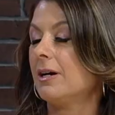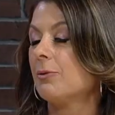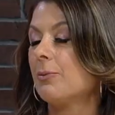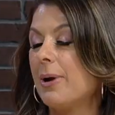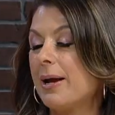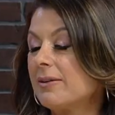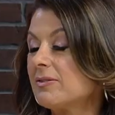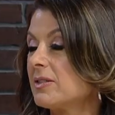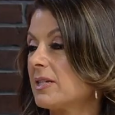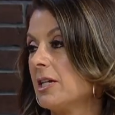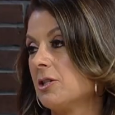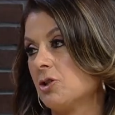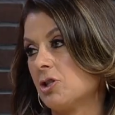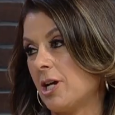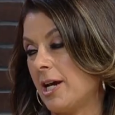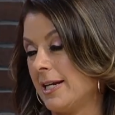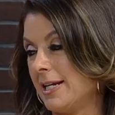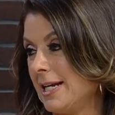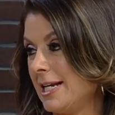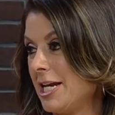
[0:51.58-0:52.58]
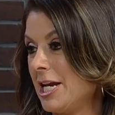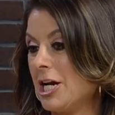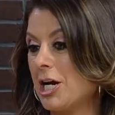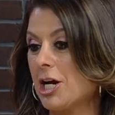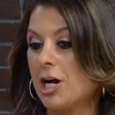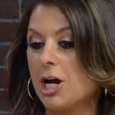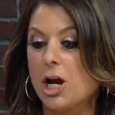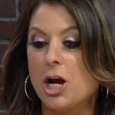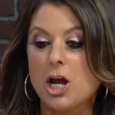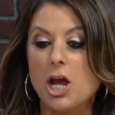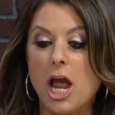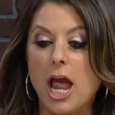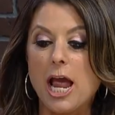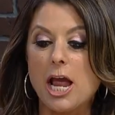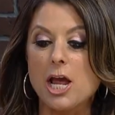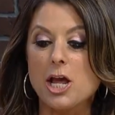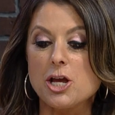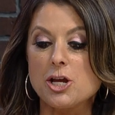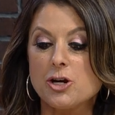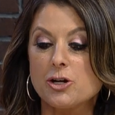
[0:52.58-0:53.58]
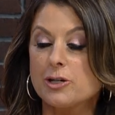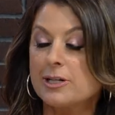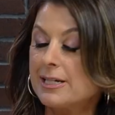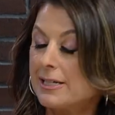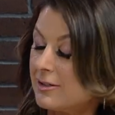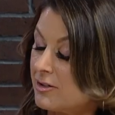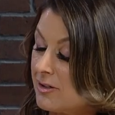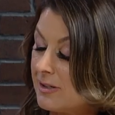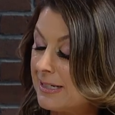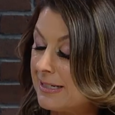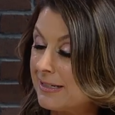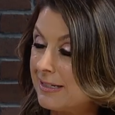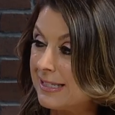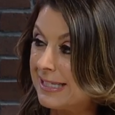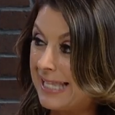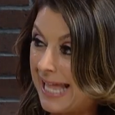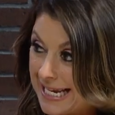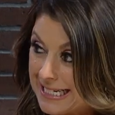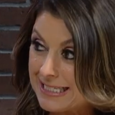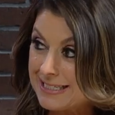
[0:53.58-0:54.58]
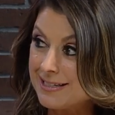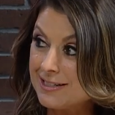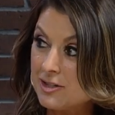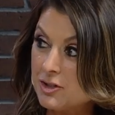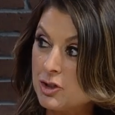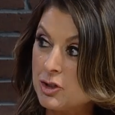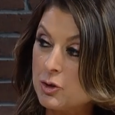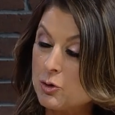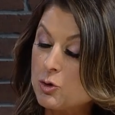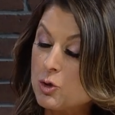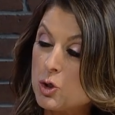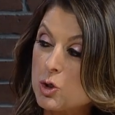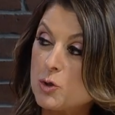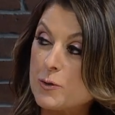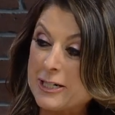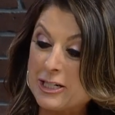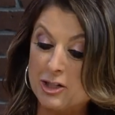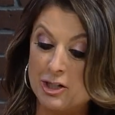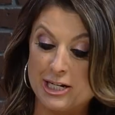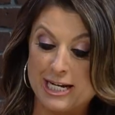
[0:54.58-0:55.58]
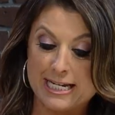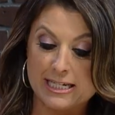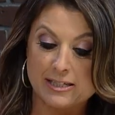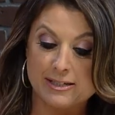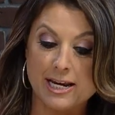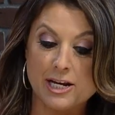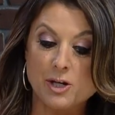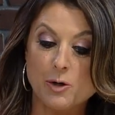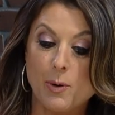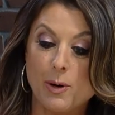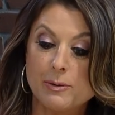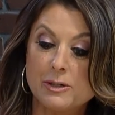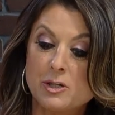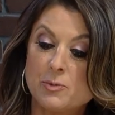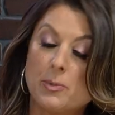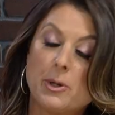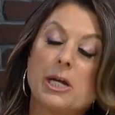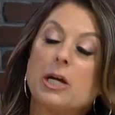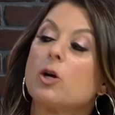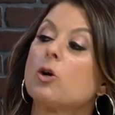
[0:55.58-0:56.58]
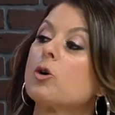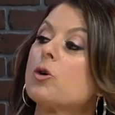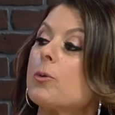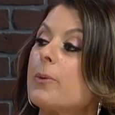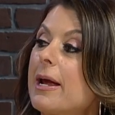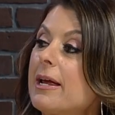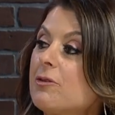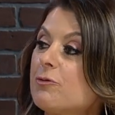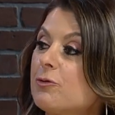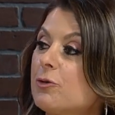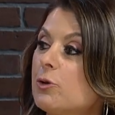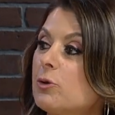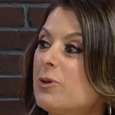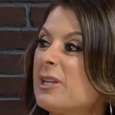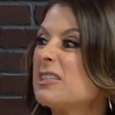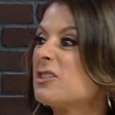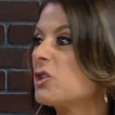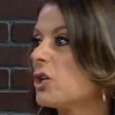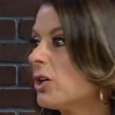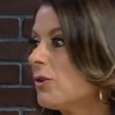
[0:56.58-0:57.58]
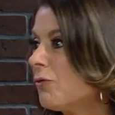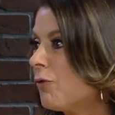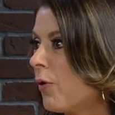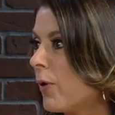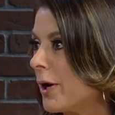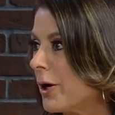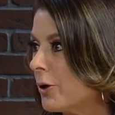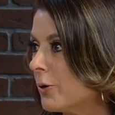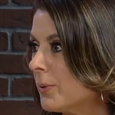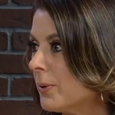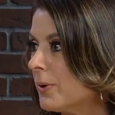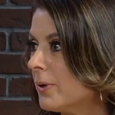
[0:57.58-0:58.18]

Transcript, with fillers: a ray of sunshine in here. You're a licensed nutritionist, and you always bring great food that's good for you.